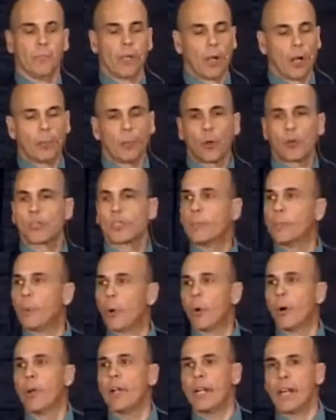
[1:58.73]
Our most
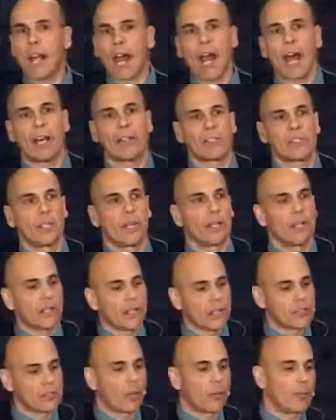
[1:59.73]
important asset
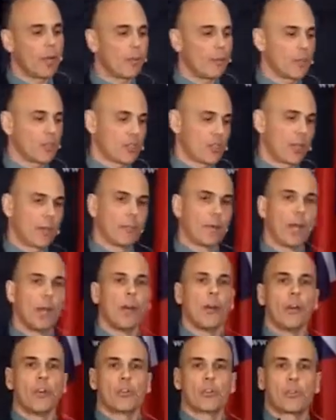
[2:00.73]
is our membership.
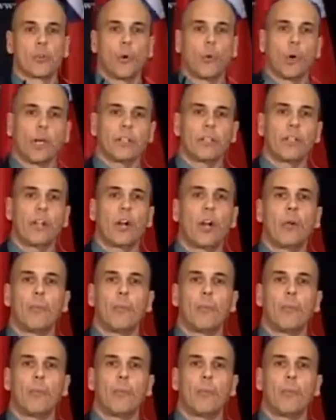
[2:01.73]
So what did our